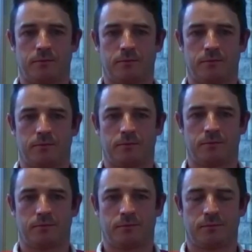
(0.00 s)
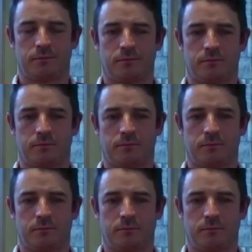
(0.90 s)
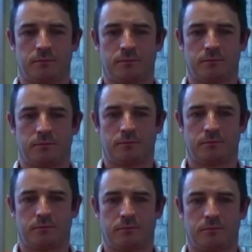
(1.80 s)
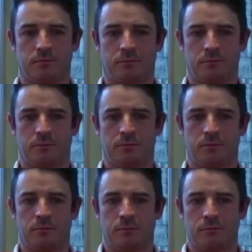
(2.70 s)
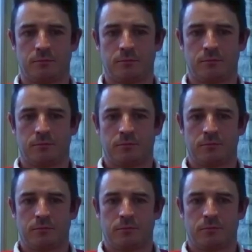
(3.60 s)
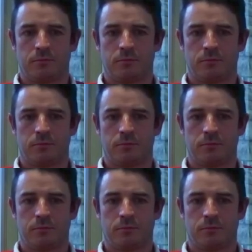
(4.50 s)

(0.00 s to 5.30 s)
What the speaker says: No words are spoken by the person on screen.